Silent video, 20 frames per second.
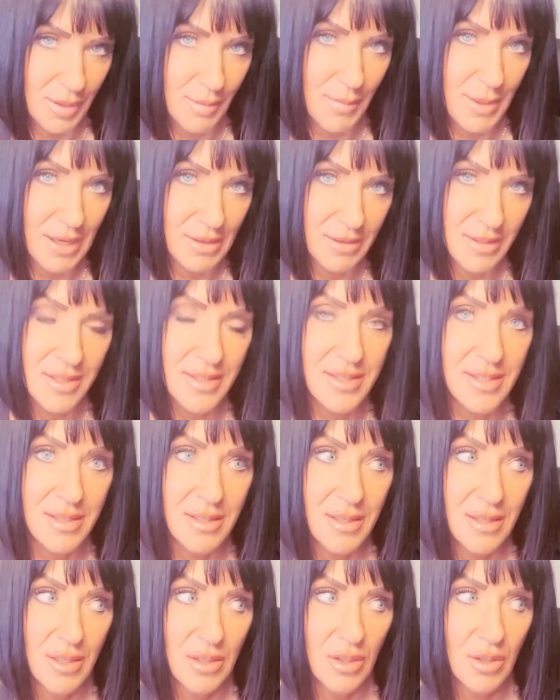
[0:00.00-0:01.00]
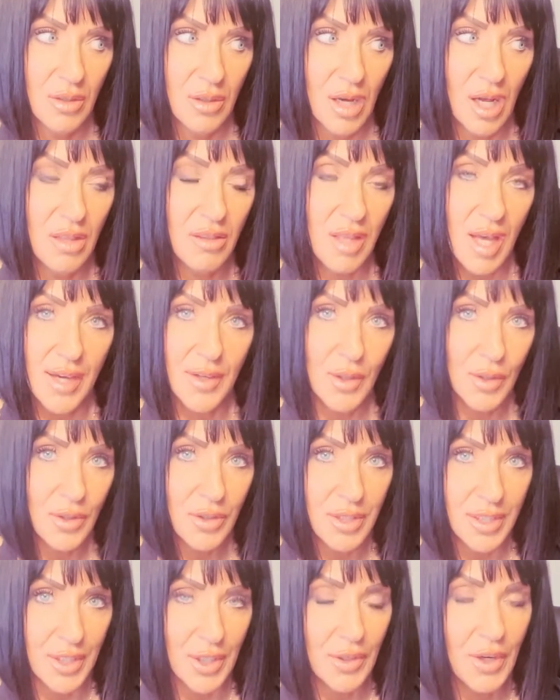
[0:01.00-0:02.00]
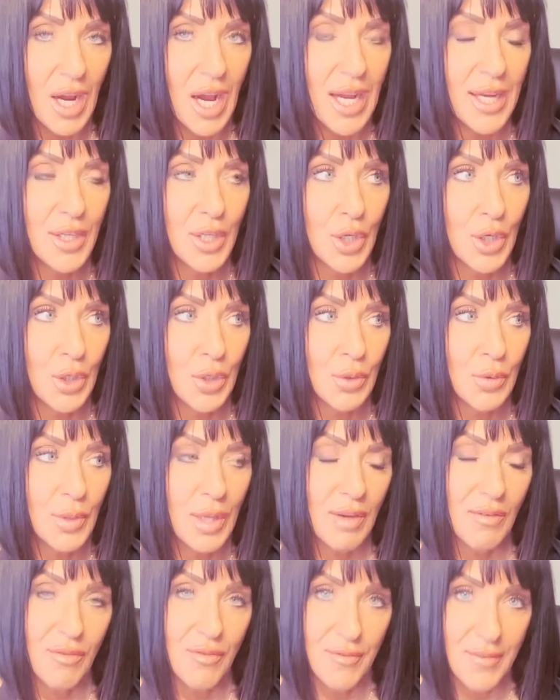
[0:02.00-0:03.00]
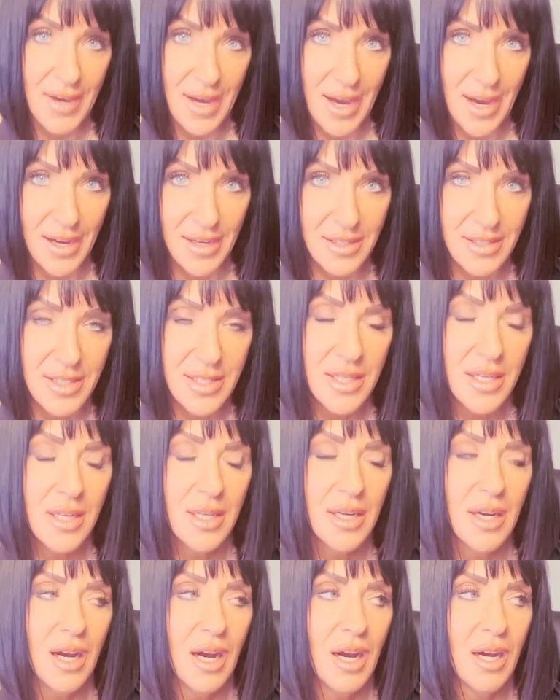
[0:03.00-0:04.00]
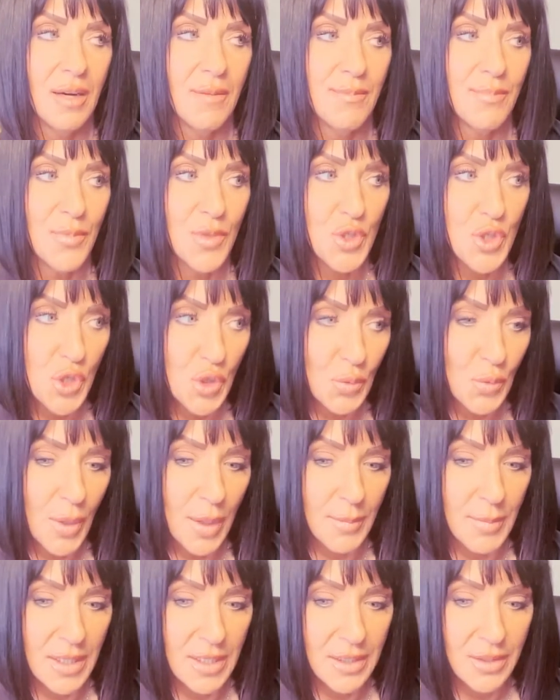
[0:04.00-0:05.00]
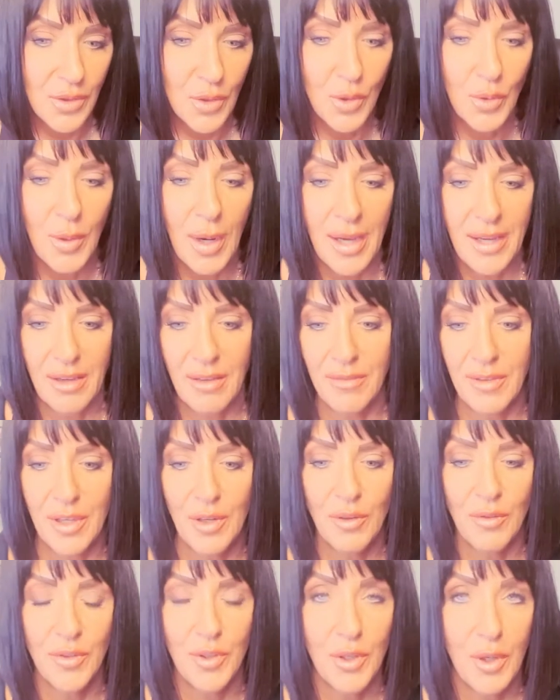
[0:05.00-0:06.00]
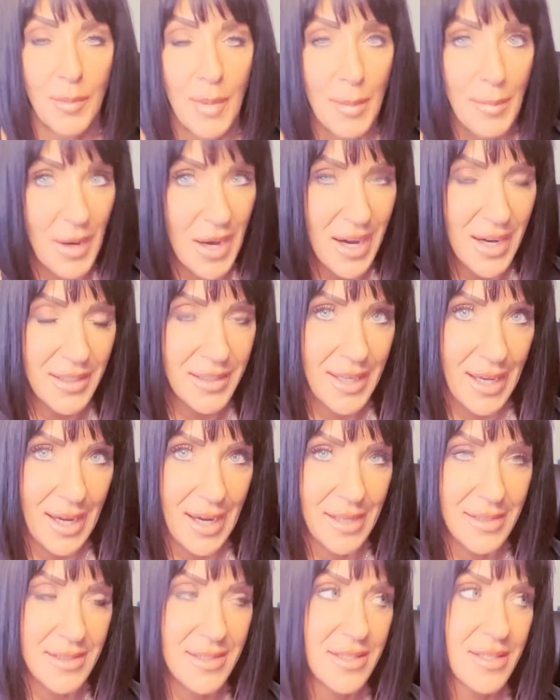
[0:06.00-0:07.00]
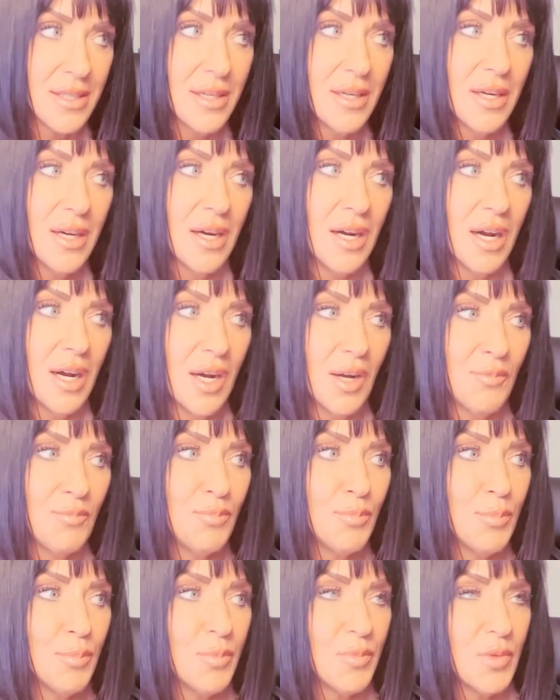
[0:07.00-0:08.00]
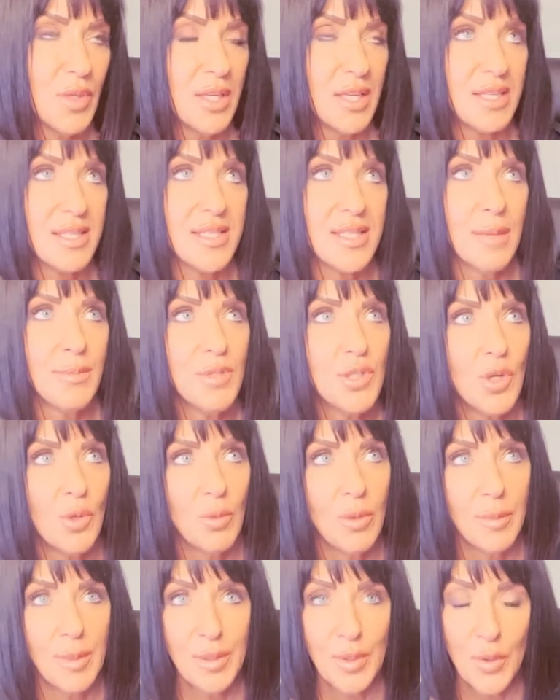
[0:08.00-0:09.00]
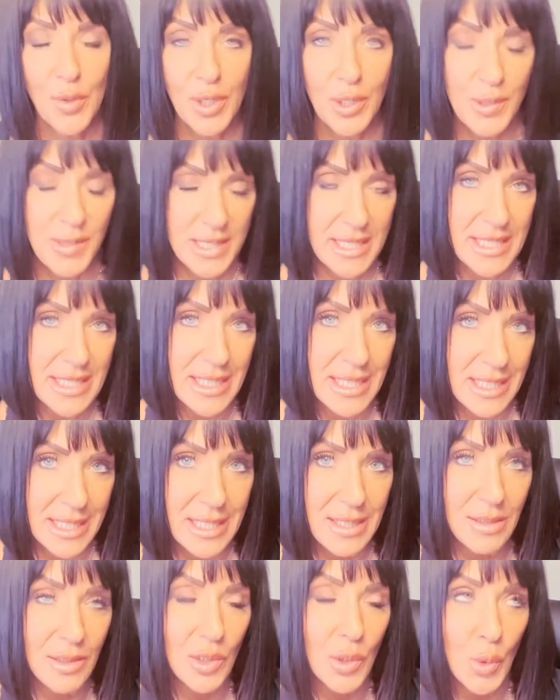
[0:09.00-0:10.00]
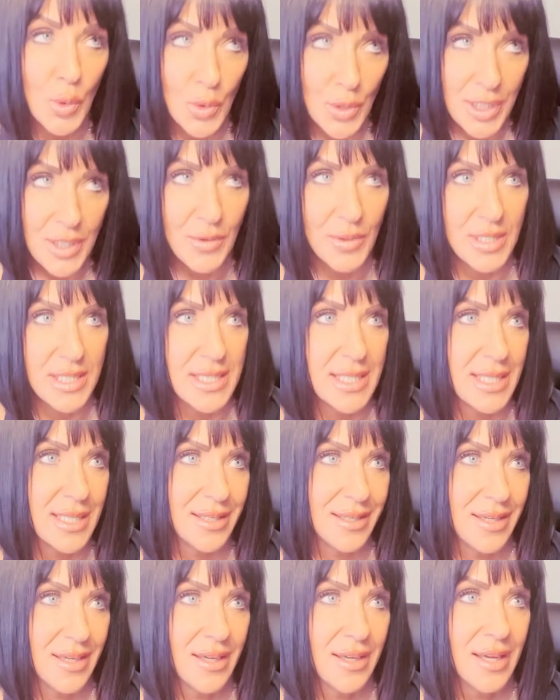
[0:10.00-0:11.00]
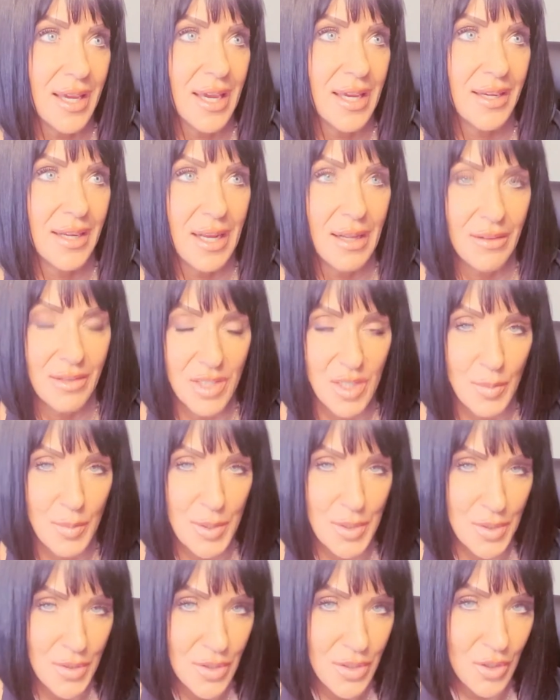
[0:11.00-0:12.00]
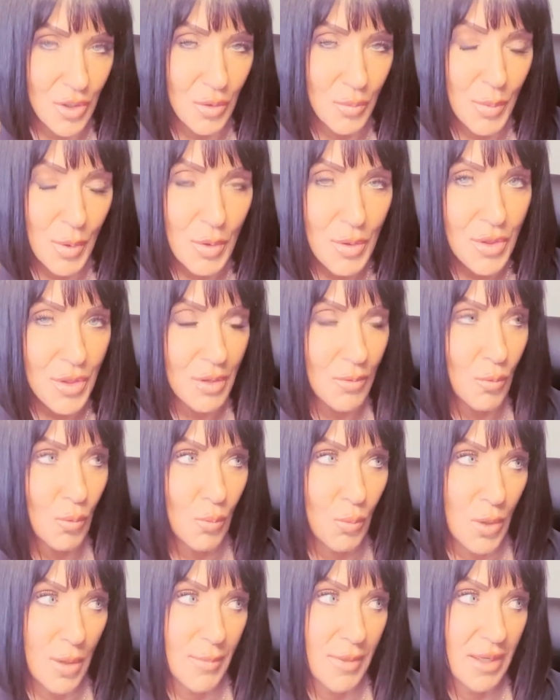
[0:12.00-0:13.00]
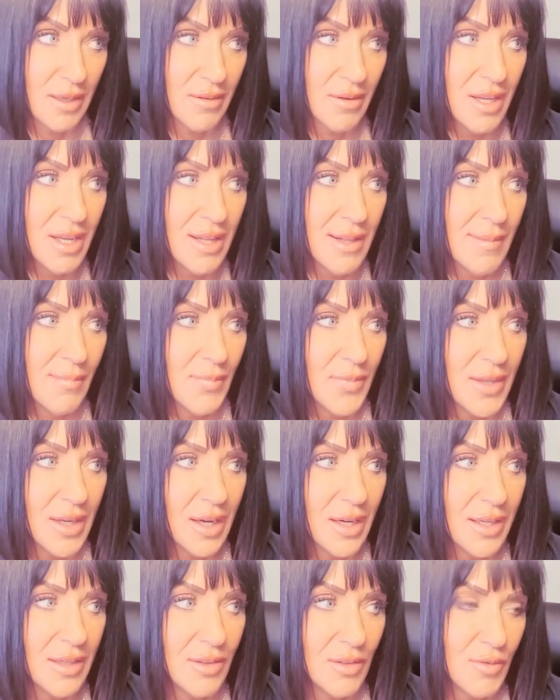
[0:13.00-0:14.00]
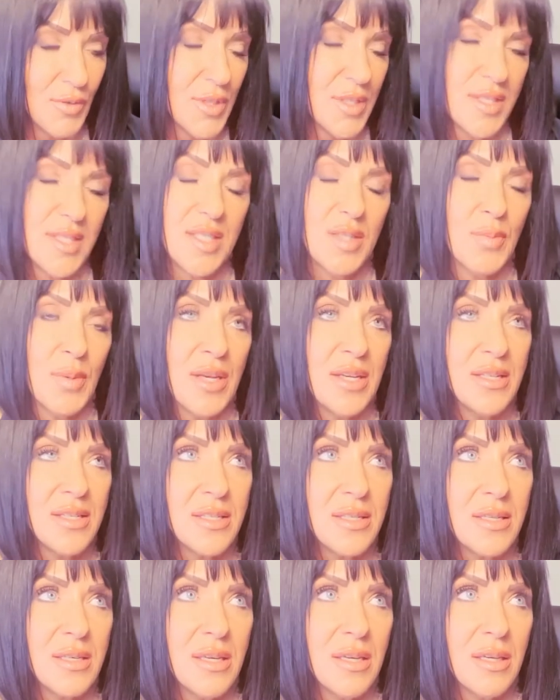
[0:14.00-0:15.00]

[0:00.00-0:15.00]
imbalance a lot earlier i know in fact um, two women who i have interviewed on my podcast um, exceptional women, Laura Christine, King, Laurie Christine King and Alex Mazzurco, both women uh, in the fitness space